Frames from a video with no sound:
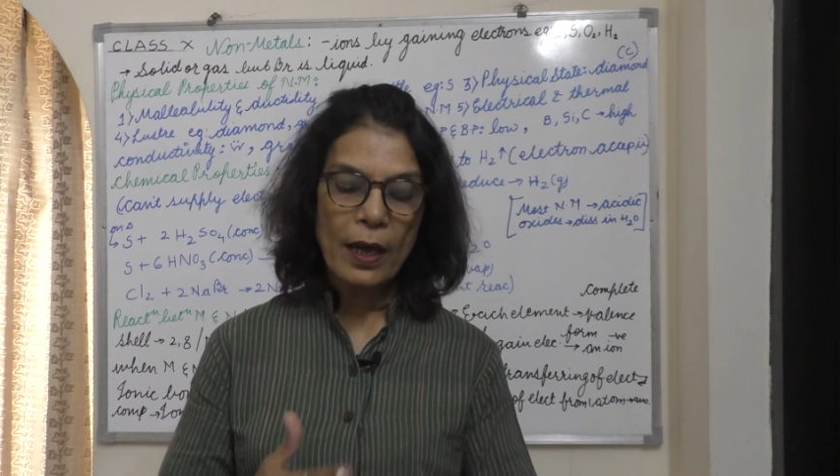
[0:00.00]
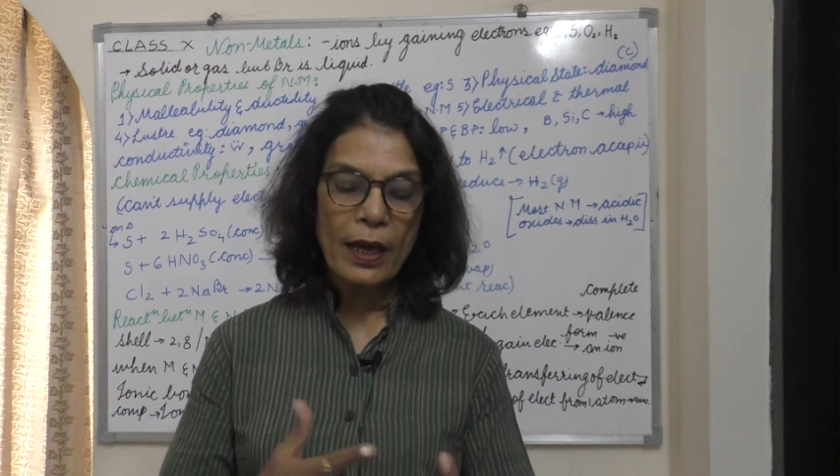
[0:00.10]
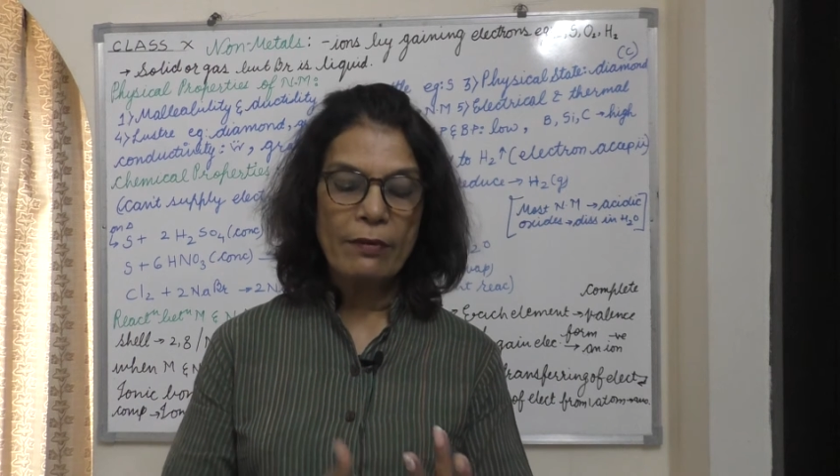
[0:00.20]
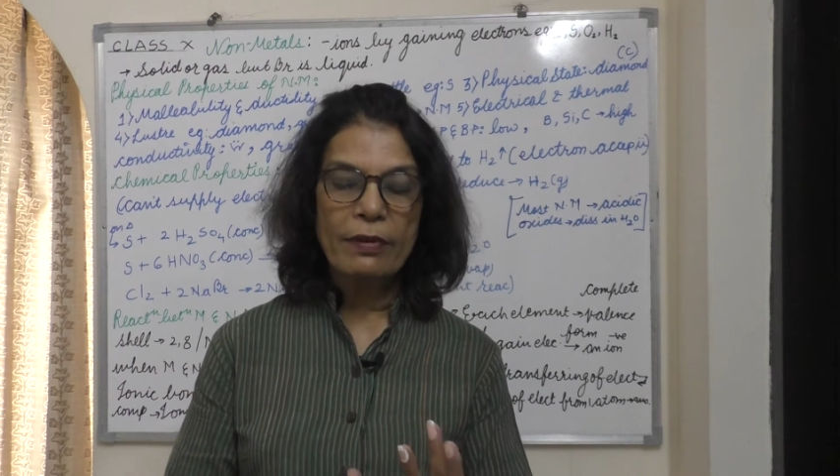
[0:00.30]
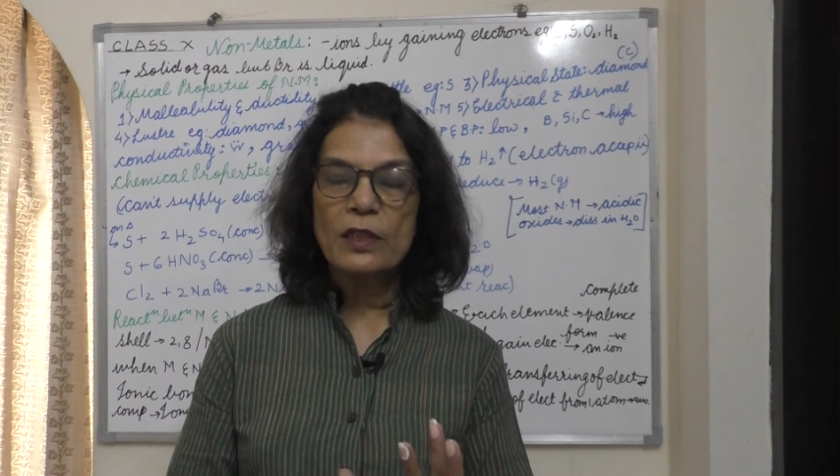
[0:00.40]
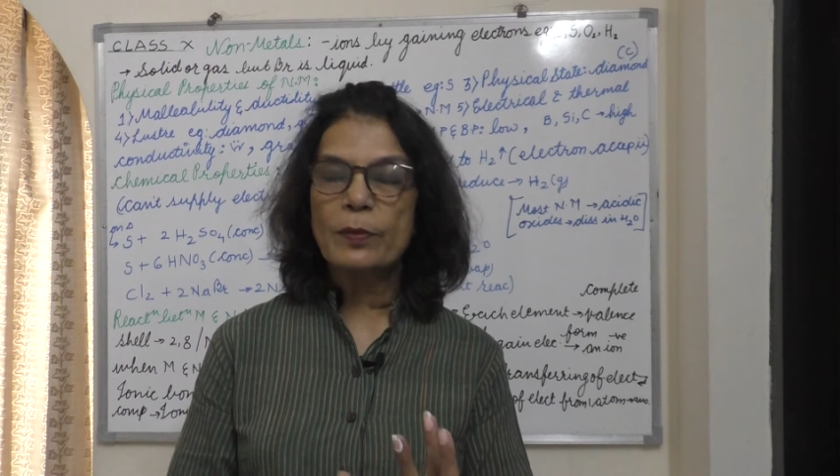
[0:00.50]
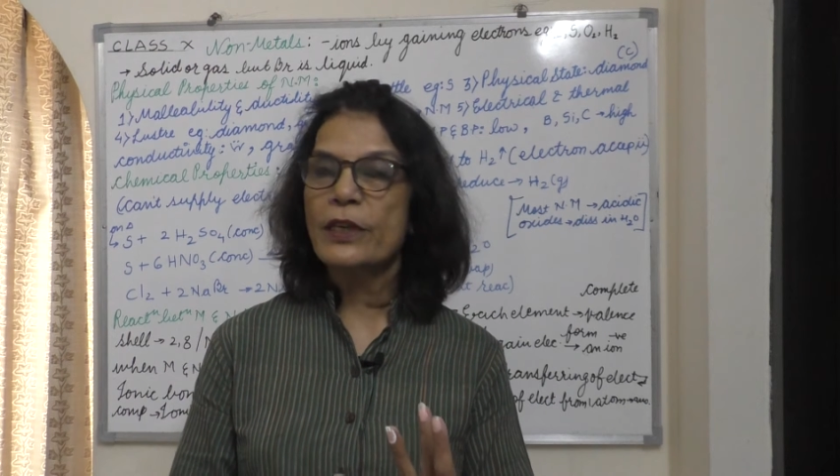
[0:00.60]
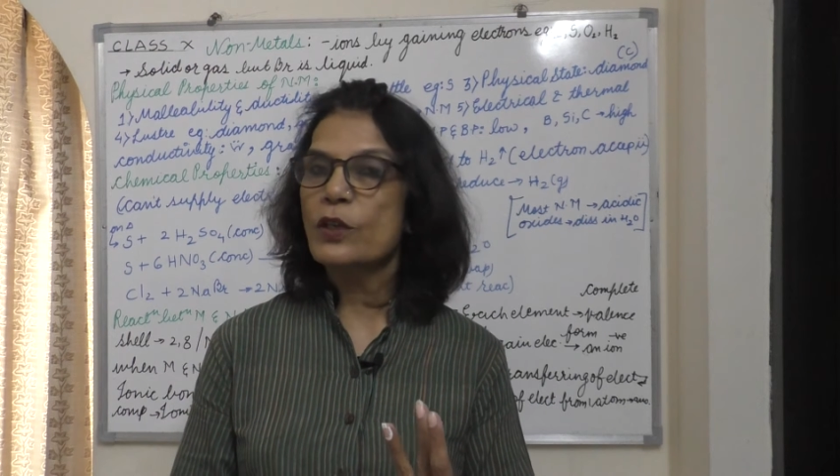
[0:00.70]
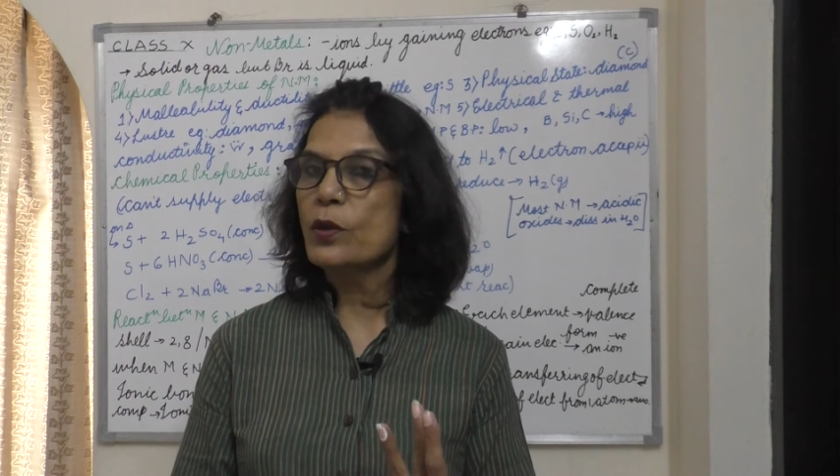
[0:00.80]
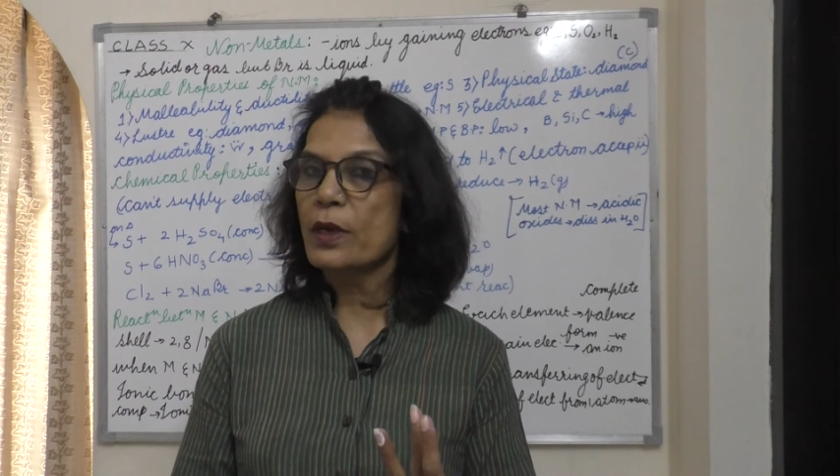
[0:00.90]
I have
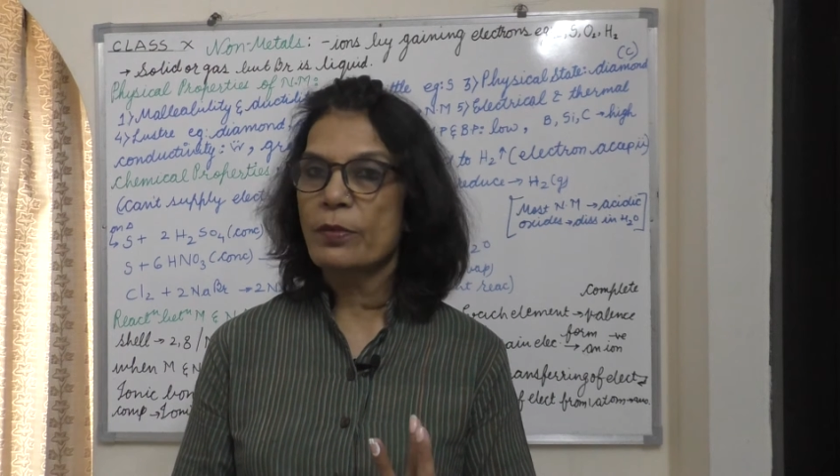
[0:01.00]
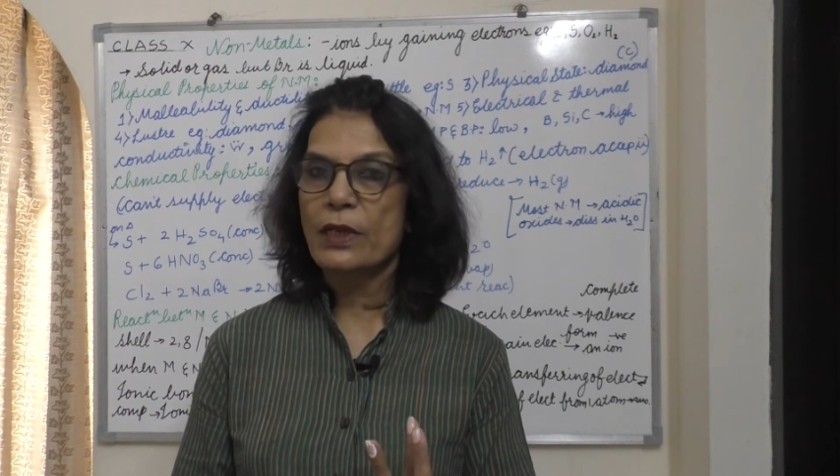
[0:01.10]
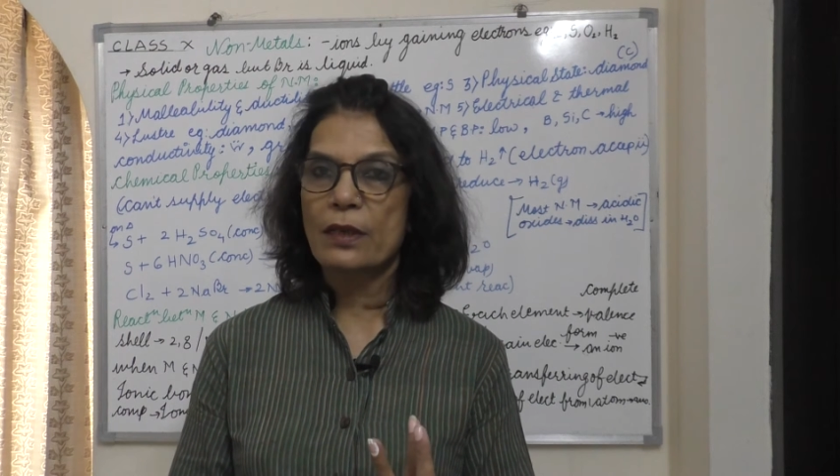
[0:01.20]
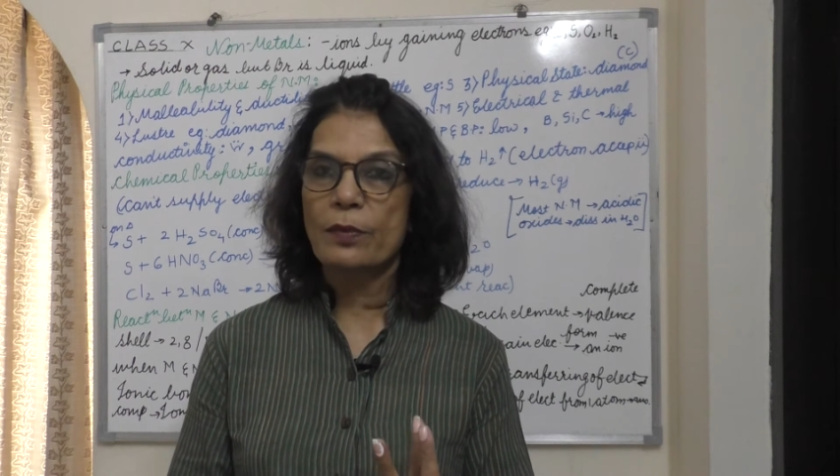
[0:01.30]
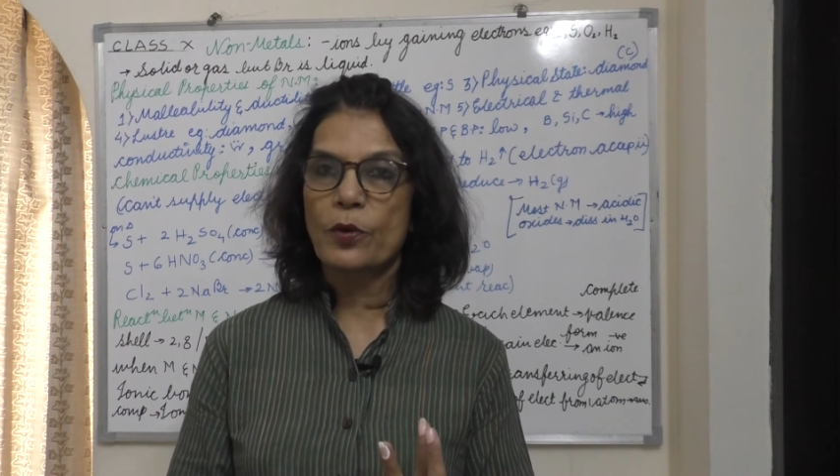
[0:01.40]
explained you chemical